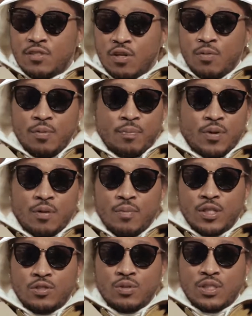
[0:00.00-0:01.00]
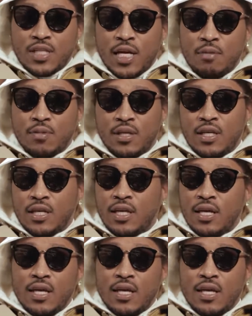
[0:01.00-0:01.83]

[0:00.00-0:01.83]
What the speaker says: so we pretty much do the same thing,